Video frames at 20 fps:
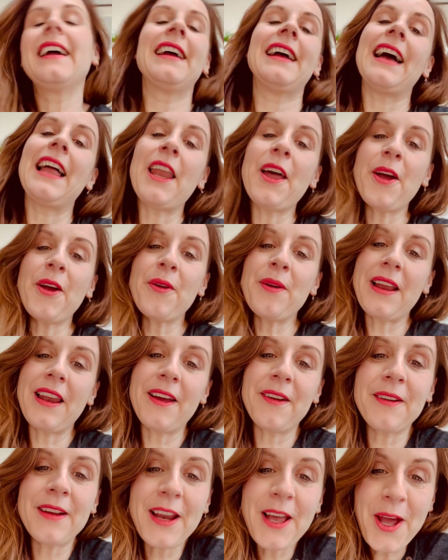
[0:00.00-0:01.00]
Hello,
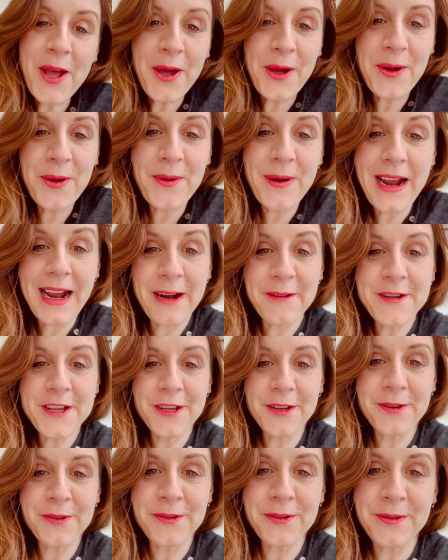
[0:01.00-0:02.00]
hello, hello, how are
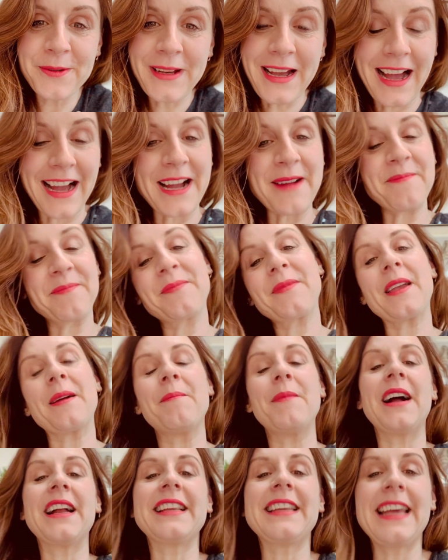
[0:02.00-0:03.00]
you? Um,
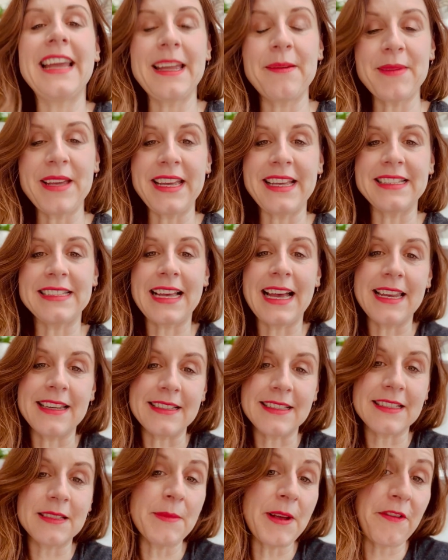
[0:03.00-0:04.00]
my name is
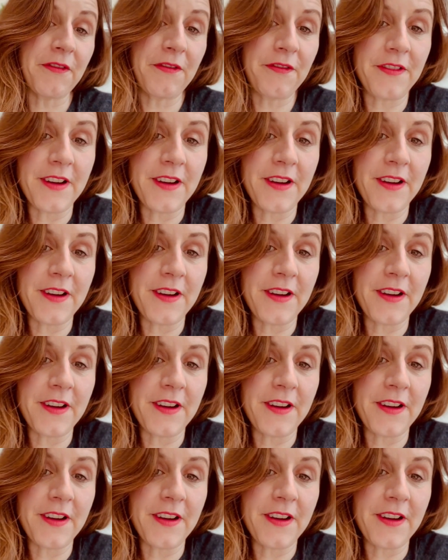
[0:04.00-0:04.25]
Helen Smith.